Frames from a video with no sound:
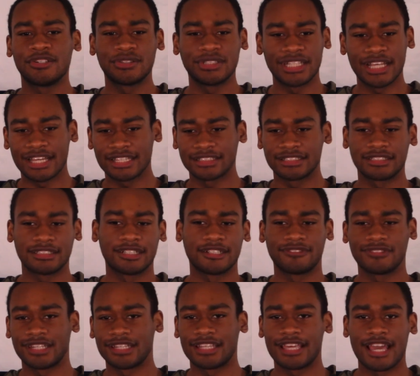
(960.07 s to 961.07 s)
tech
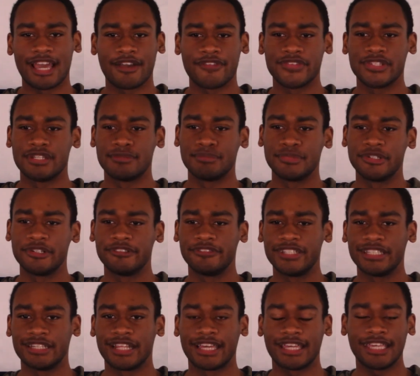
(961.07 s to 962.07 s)
stuff that they have in the
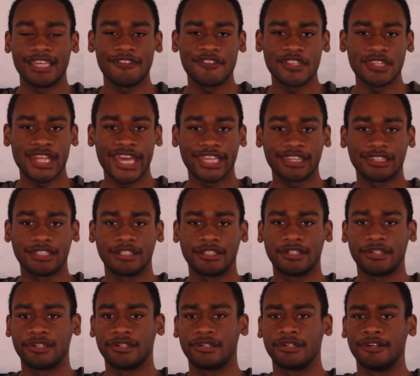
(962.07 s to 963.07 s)
movie, like even like the
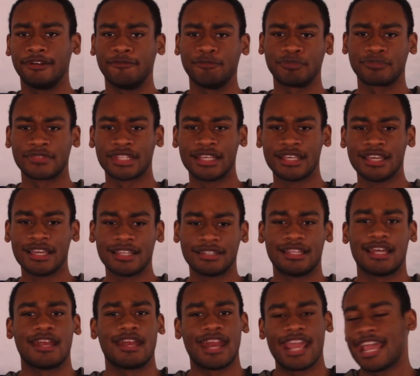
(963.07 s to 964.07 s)

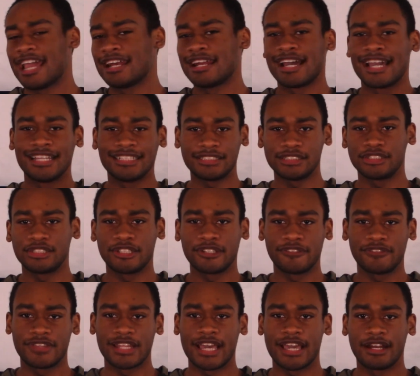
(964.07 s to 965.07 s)
nanite
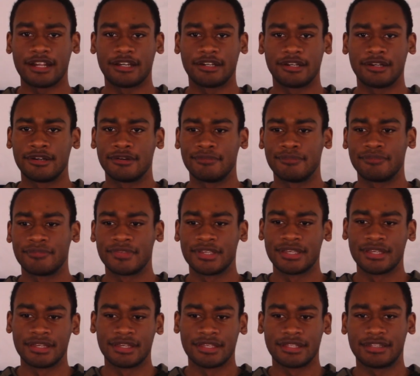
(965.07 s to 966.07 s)
stuff that
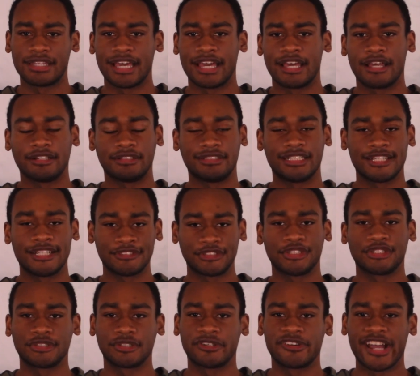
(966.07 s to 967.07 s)
that
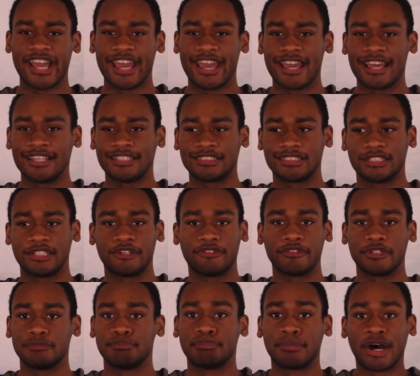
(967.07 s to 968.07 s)
Deathstroke has, you know,
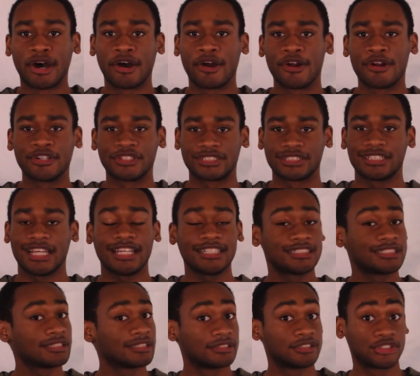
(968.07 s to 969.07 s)
with Mars,
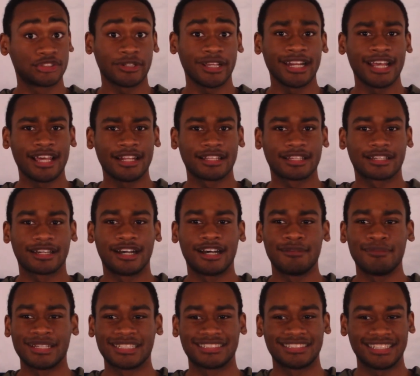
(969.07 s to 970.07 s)
that's straight out of the
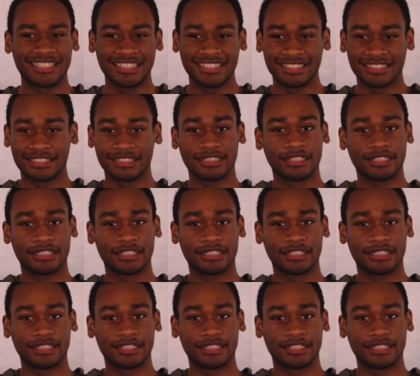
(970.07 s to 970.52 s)
comics. The